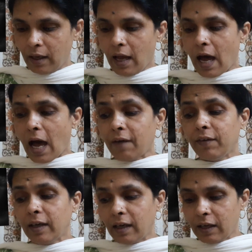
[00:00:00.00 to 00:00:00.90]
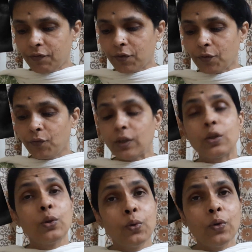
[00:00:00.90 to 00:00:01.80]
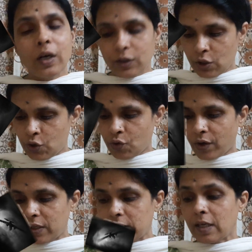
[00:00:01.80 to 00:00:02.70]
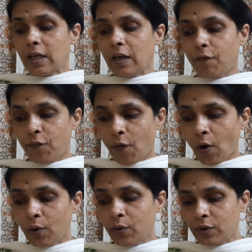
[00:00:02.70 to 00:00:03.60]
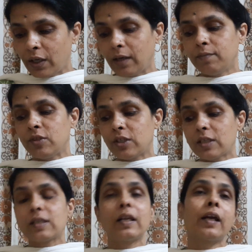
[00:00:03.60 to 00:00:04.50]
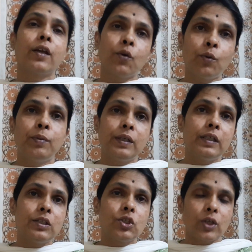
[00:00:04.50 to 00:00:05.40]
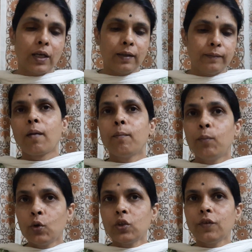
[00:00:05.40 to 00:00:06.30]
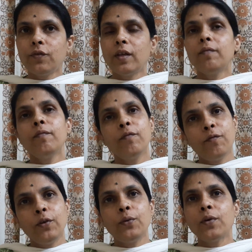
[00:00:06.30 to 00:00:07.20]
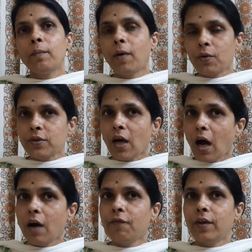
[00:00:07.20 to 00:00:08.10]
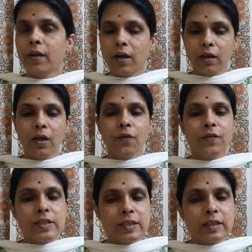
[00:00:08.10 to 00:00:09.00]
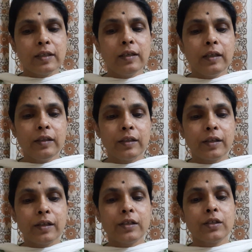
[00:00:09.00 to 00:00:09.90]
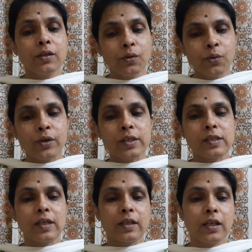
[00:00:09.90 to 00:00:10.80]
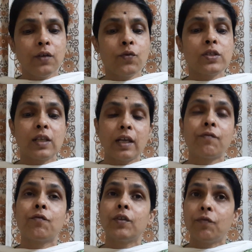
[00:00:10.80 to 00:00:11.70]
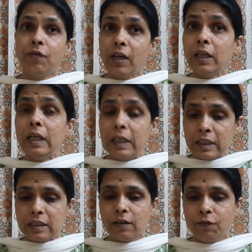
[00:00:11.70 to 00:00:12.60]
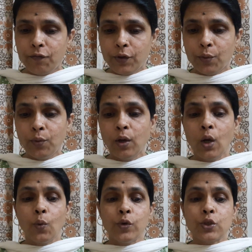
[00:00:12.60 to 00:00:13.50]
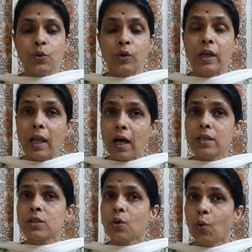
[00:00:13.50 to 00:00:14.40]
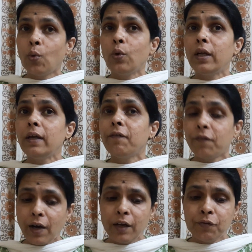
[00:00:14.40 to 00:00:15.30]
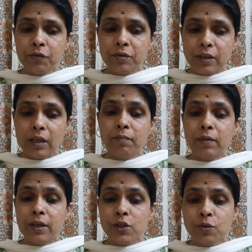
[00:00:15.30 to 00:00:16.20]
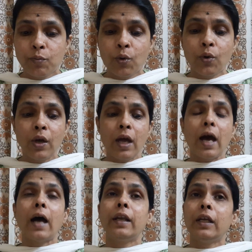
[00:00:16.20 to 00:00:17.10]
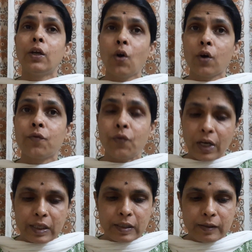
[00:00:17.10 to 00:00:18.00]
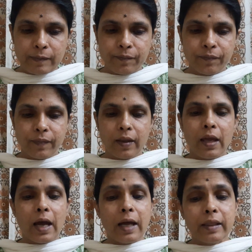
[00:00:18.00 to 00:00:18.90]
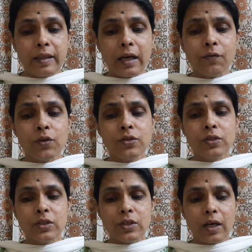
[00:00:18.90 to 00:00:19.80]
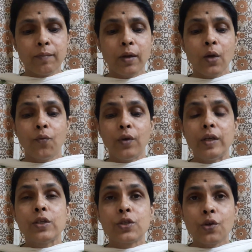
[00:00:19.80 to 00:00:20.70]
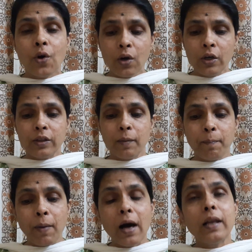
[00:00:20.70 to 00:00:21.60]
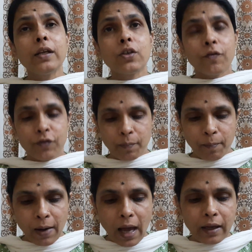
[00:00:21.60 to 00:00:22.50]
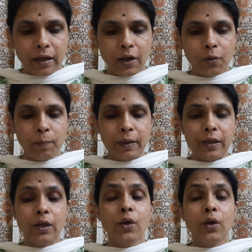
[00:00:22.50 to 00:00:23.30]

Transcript: Having left with no other choice, he followed him just like an obedient child. Both of them flew about half an hour when suddenly the narrator noticed that he was left with very little fuel, which could last only 5 to 10 minutes more, and he got frightened. And that was the time when he saw the pilot of the black aeroplane